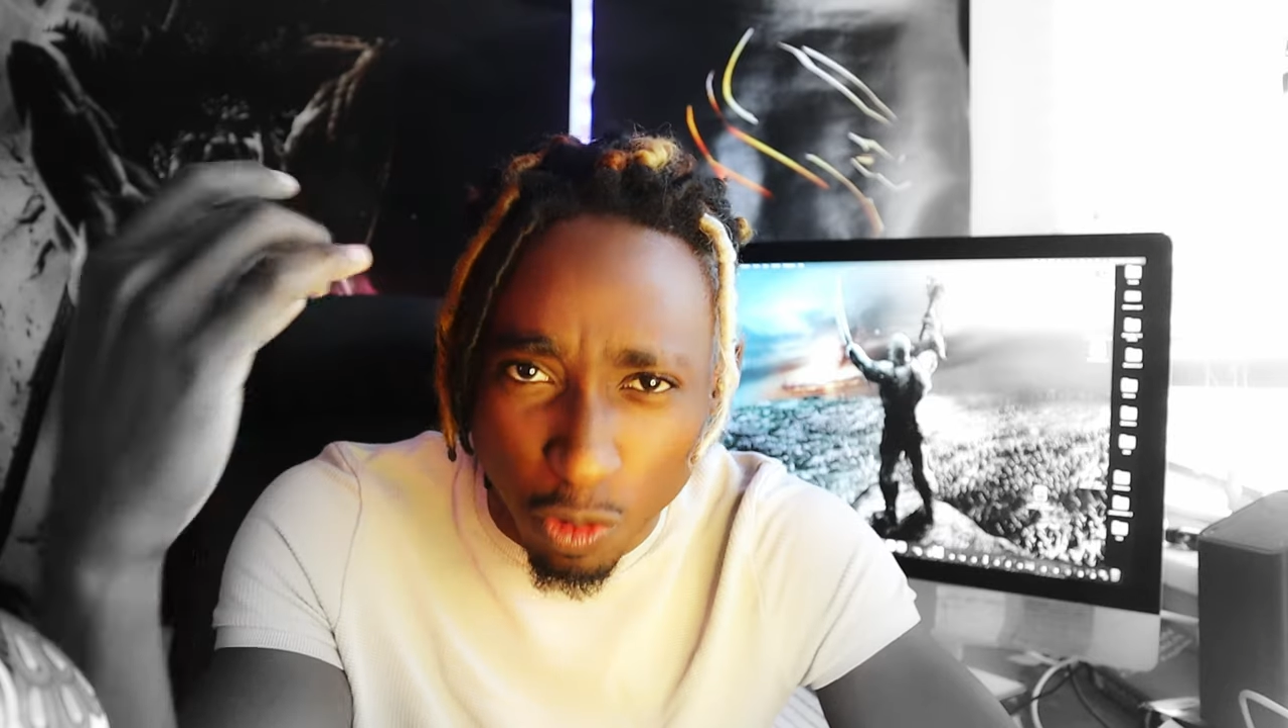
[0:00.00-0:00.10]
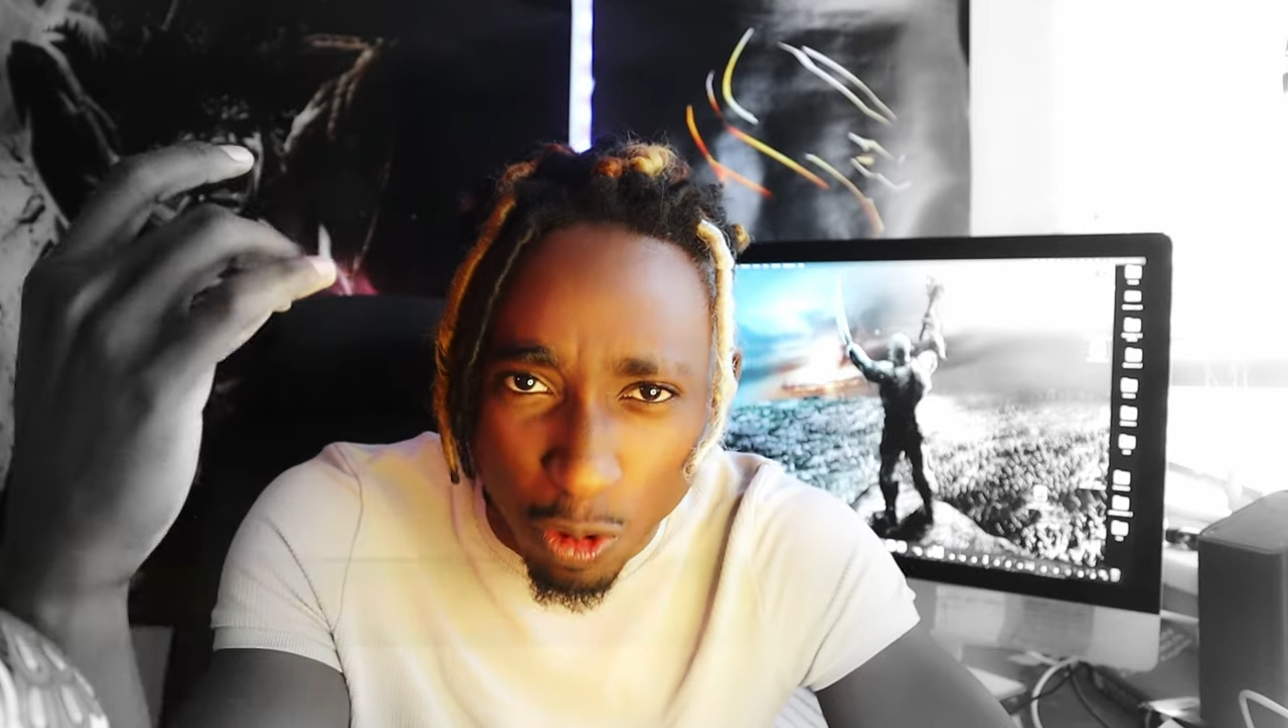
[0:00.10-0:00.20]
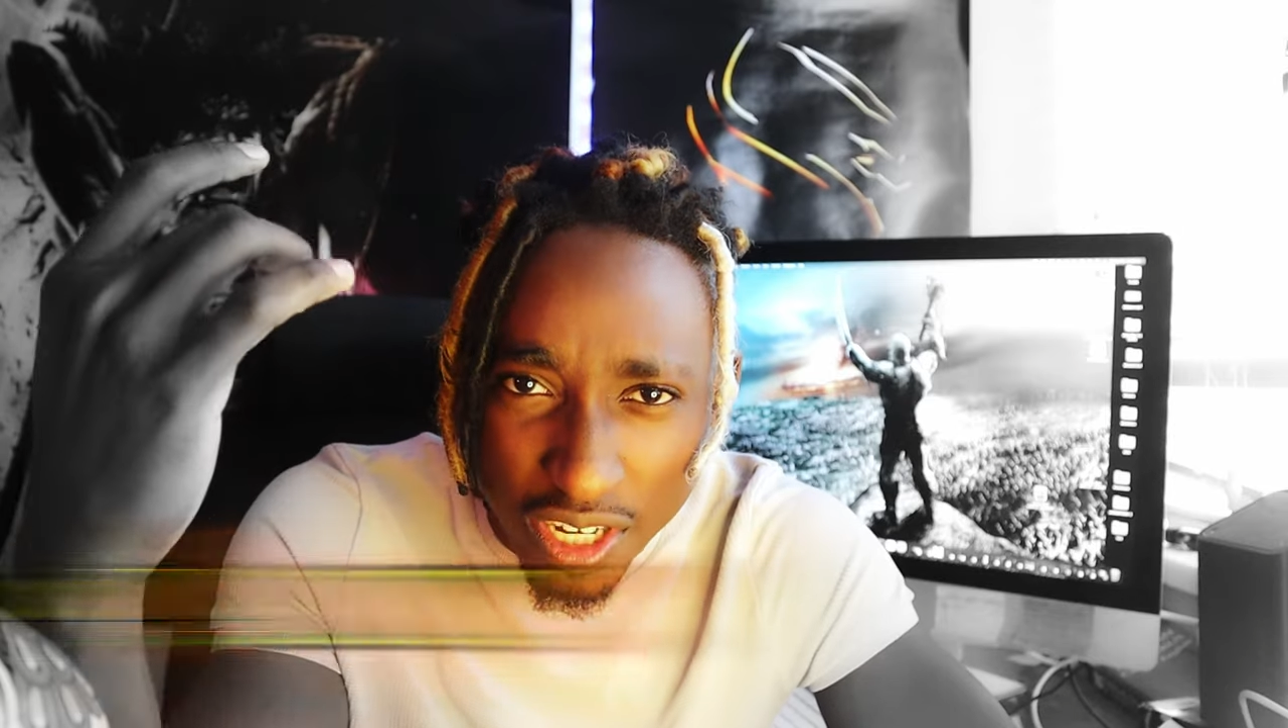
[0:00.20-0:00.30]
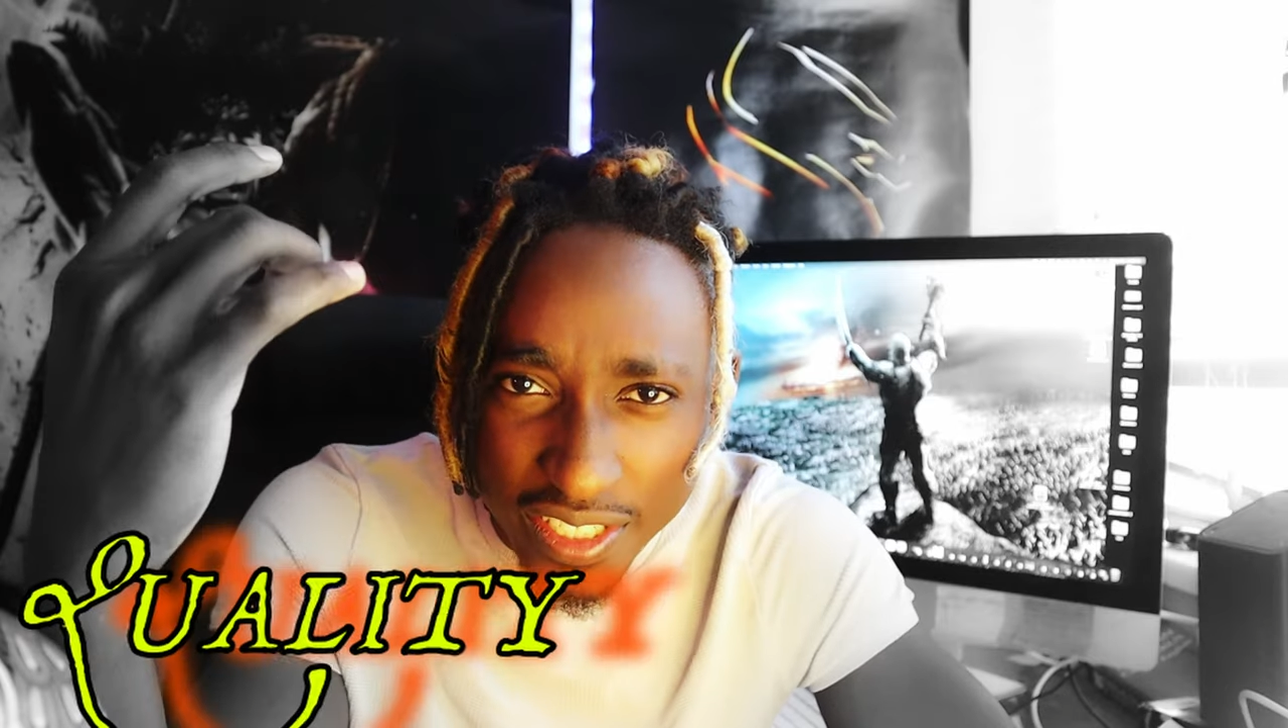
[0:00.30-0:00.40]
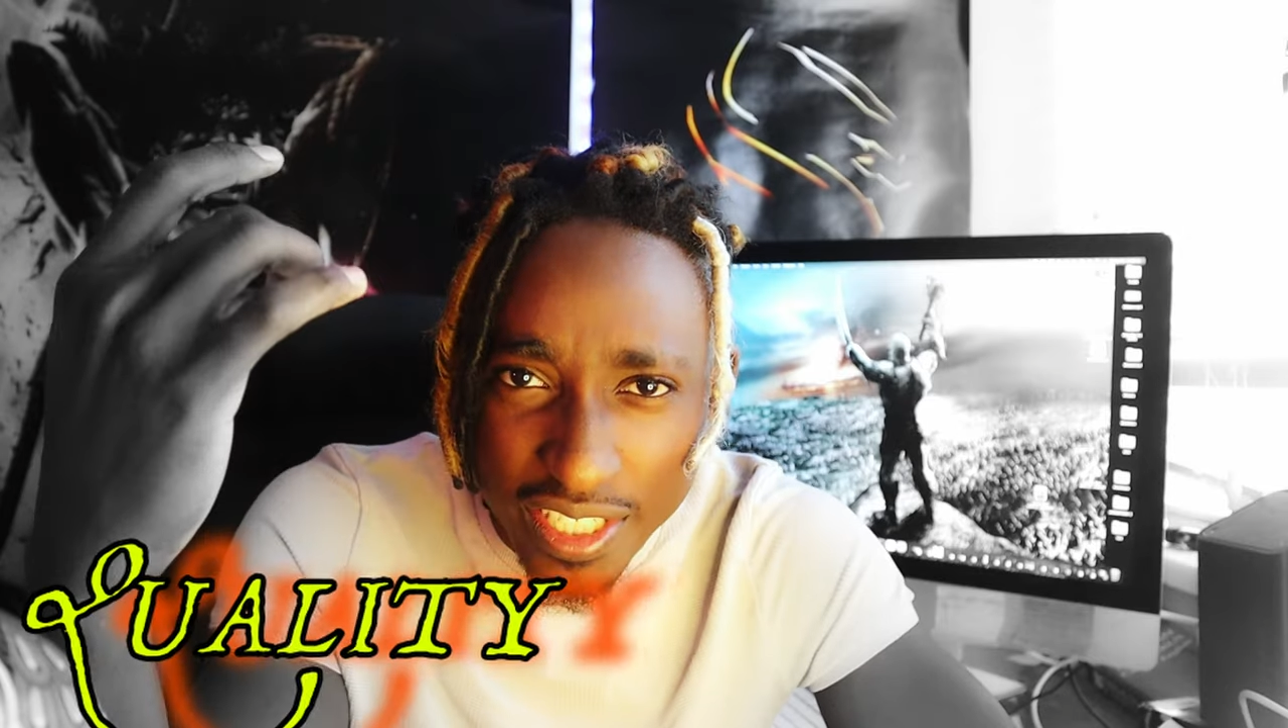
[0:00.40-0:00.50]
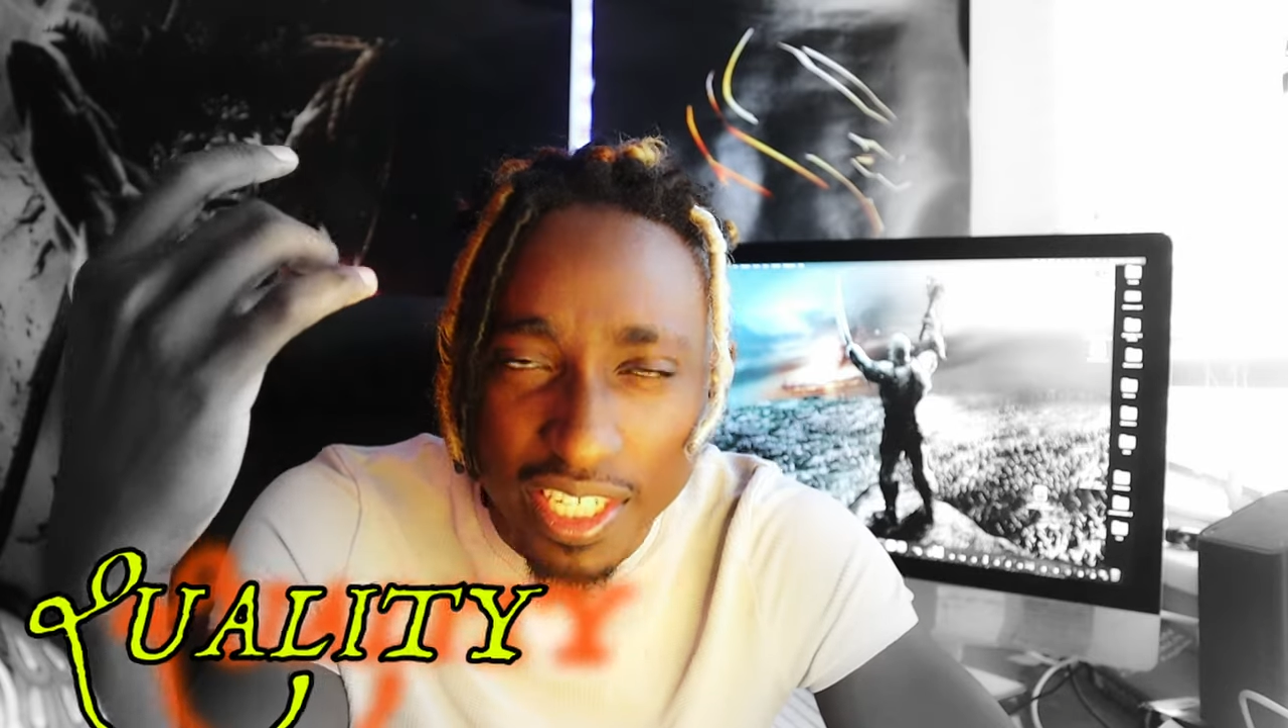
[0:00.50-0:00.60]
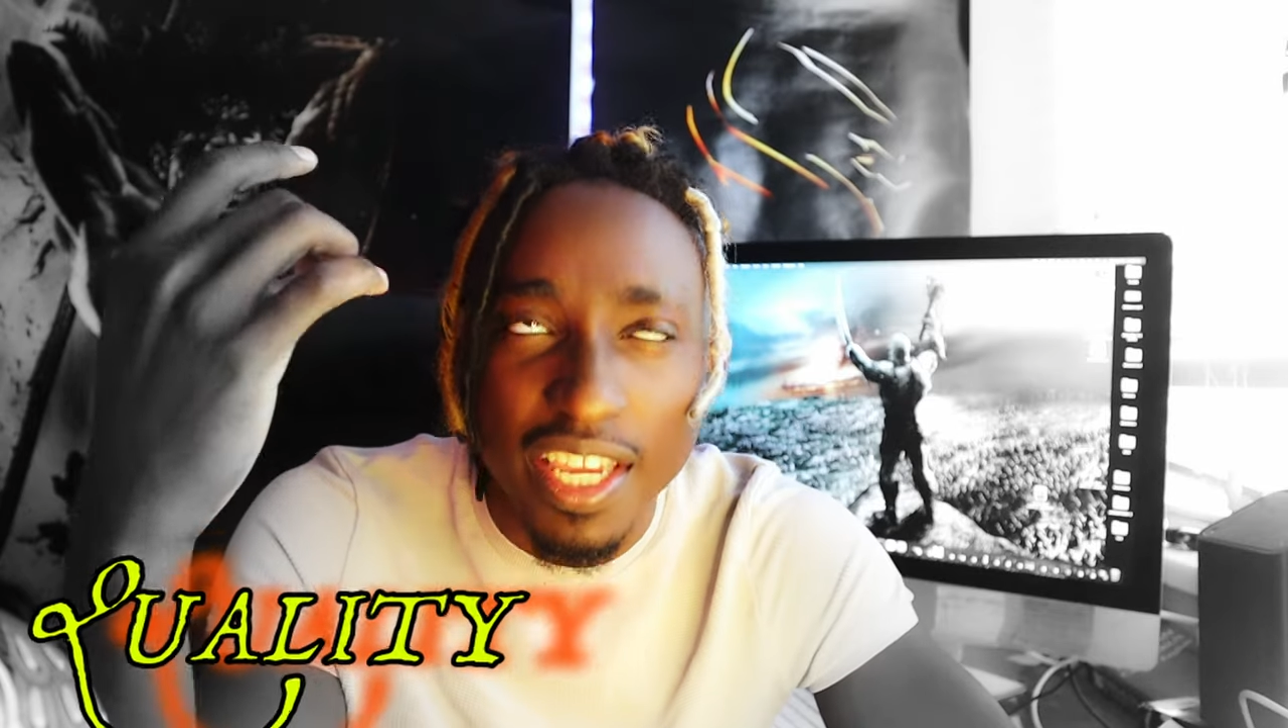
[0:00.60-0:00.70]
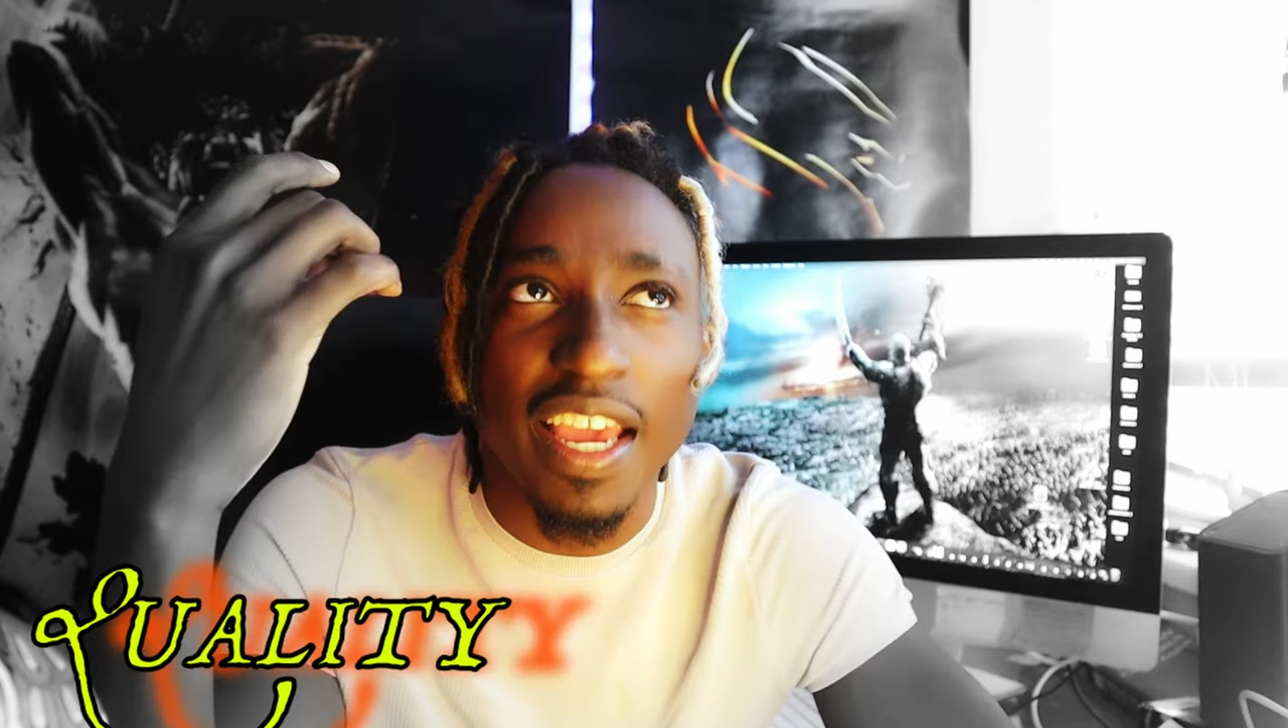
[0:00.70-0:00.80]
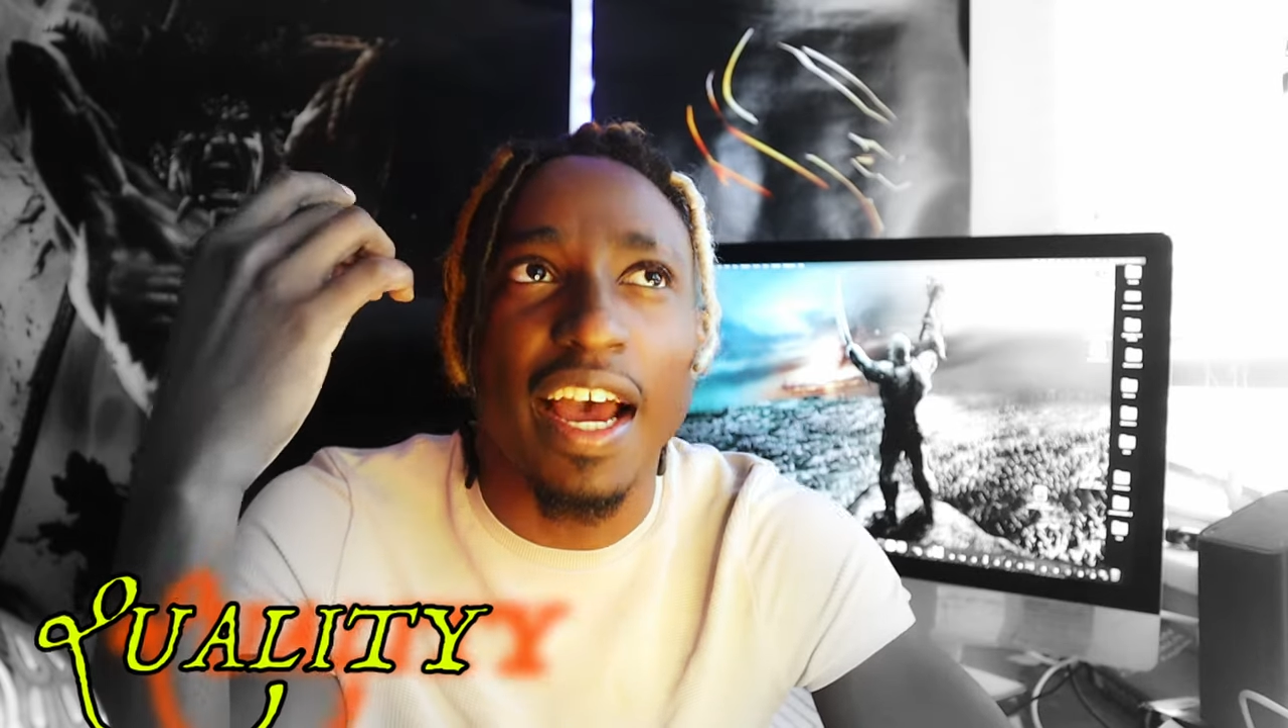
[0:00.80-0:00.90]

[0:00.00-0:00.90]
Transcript: quality